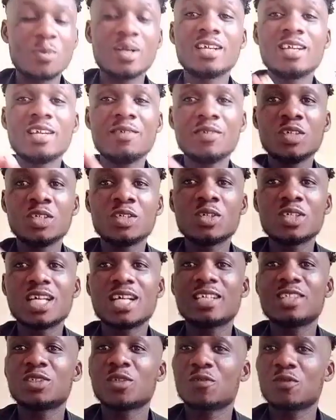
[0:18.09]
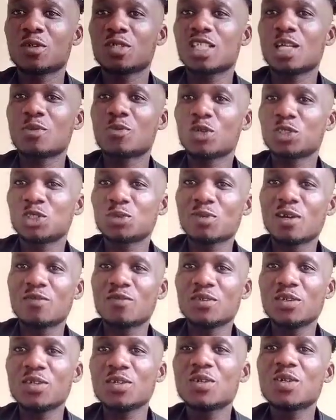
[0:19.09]
But if you know that this is your first time watching my
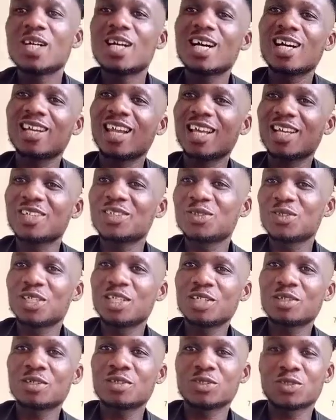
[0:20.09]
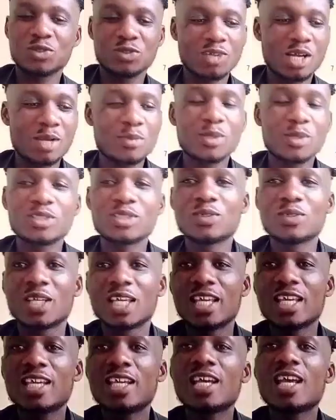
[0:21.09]
video, I'd like you to hit on the subscribe button.
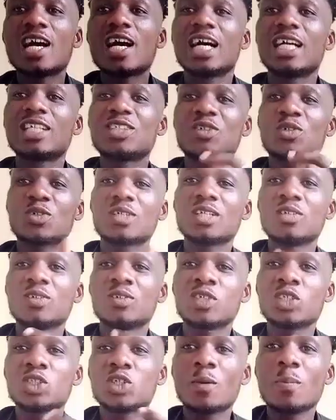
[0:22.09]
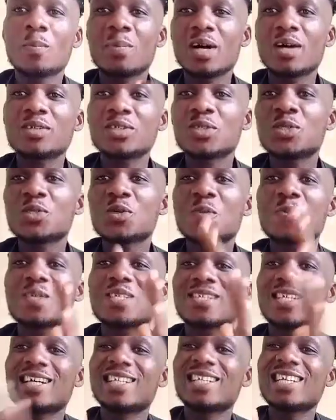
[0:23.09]
Okay, and turn on the notification bell so you don't
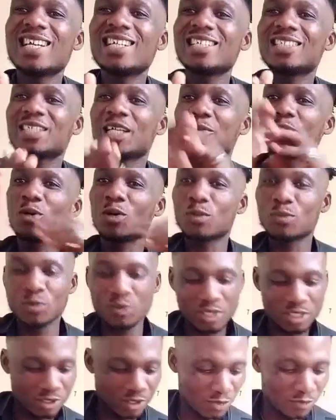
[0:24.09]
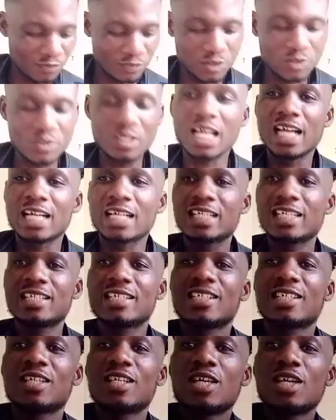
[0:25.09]
miss out anytime I upload a new video like
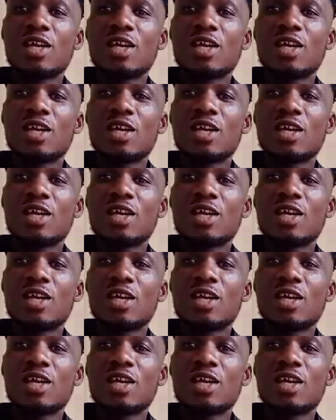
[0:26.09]
this.